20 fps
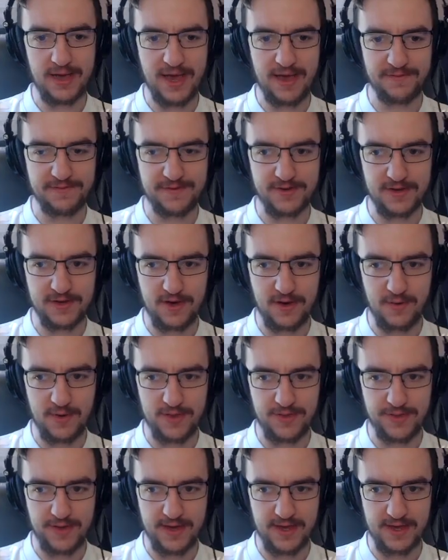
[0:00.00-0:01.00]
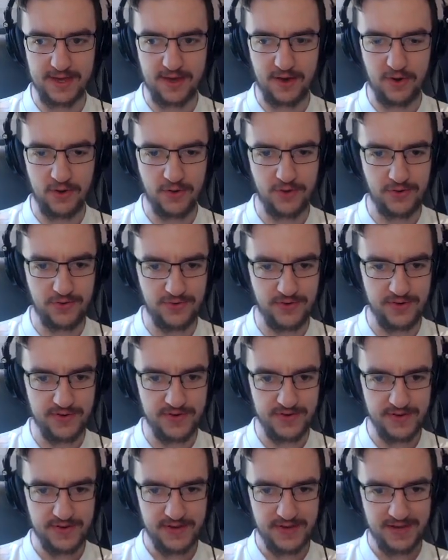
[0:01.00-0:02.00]
have to go with like 100.
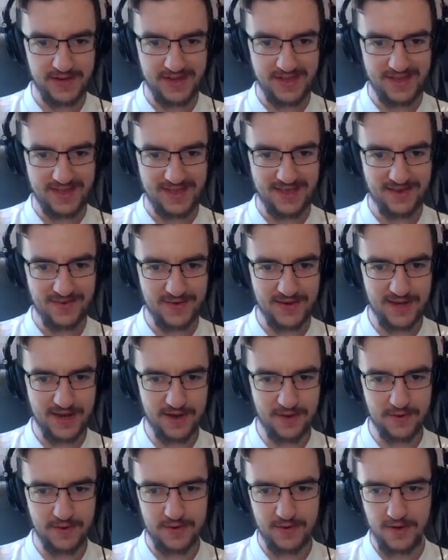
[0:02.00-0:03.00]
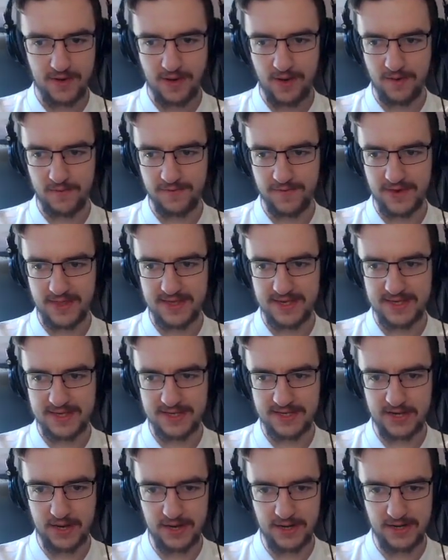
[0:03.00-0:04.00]
There we go. Hopefully this
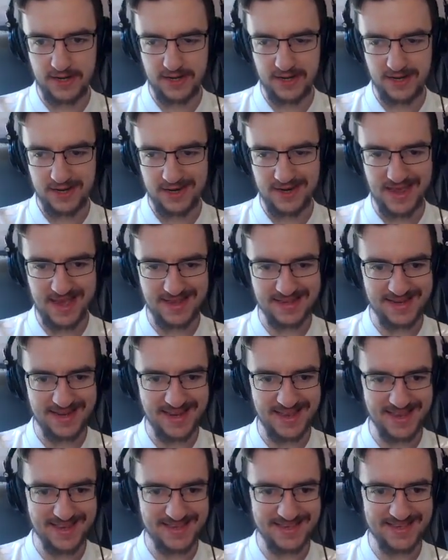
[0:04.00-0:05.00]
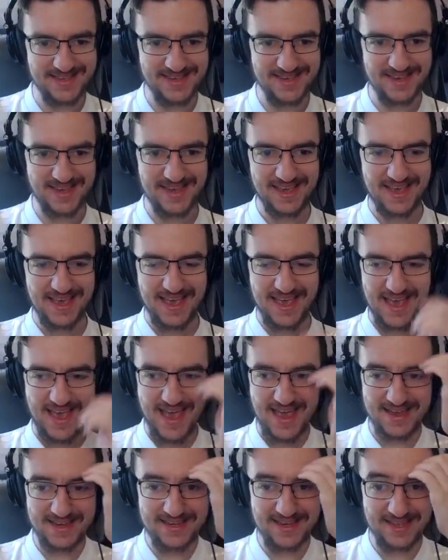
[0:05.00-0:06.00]
is done. Yes, it is.
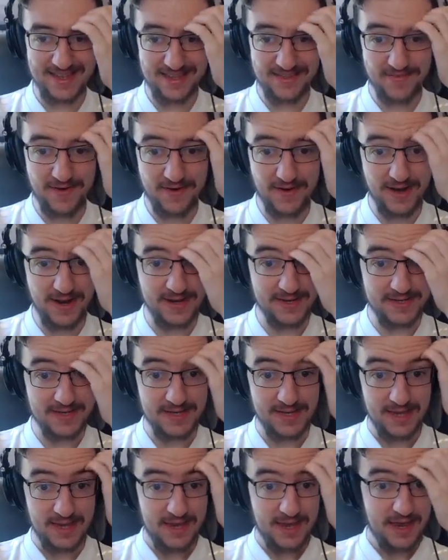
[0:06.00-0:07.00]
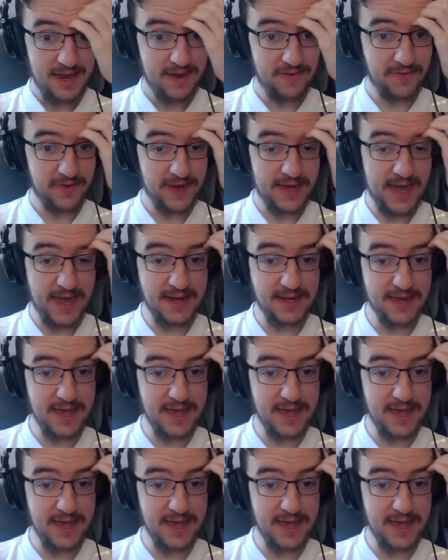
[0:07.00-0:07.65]
Excellent, that's very nice. If we can